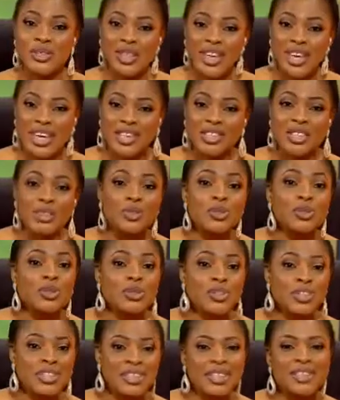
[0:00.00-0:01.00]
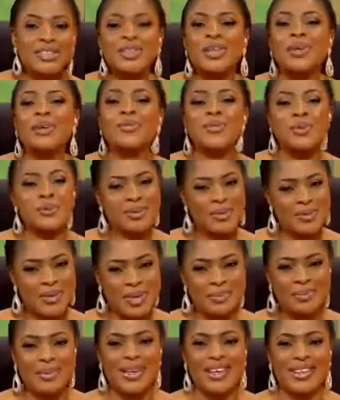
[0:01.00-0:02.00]
Ketch. Don't touch that dial. We'll be
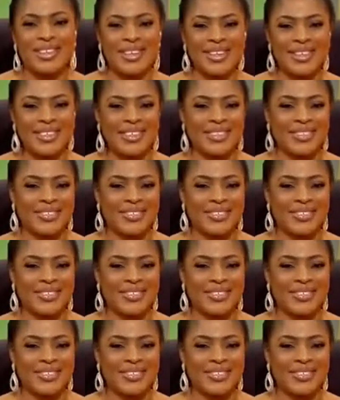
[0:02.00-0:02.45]
right back. Thank you.